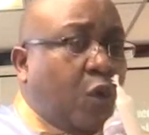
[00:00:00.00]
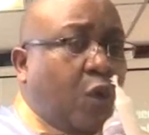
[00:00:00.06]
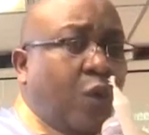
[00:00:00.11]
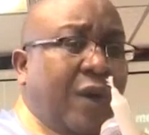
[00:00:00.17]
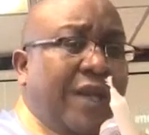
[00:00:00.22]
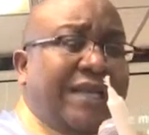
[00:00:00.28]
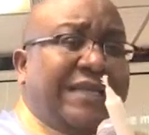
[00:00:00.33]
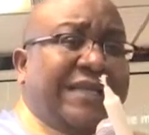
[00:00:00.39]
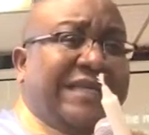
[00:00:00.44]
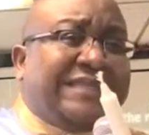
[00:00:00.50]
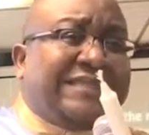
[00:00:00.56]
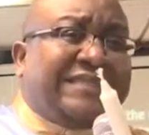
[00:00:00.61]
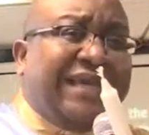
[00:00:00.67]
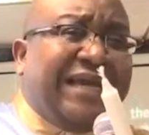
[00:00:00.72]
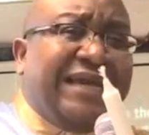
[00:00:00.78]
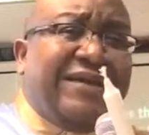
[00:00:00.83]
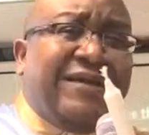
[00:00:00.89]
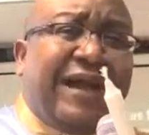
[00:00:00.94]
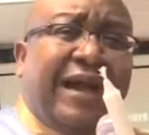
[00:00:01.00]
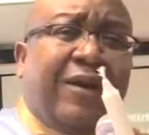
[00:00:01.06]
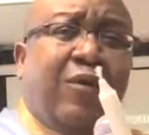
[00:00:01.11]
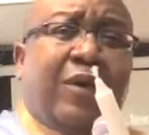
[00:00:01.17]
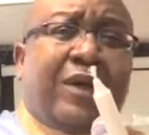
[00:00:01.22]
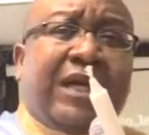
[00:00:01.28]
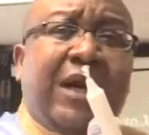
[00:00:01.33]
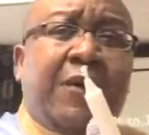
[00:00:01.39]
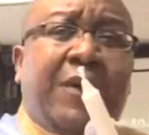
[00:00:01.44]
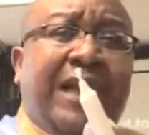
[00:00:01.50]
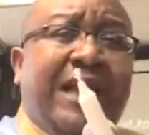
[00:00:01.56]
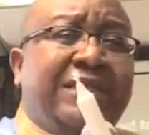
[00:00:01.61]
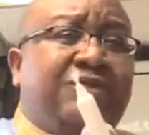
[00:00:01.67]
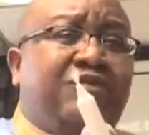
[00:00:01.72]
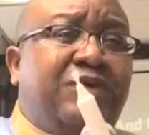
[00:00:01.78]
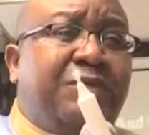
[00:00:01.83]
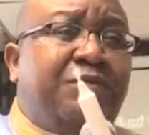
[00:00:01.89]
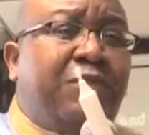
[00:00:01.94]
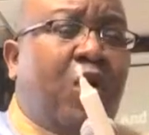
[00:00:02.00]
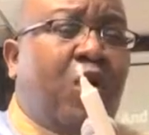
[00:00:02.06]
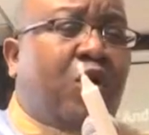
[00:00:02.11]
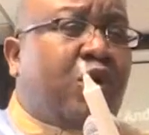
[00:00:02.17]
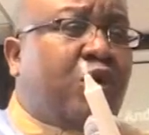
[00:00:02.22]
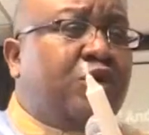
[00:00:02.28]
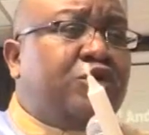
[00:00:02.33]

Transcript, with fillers: When they say, I don't care whether it's remote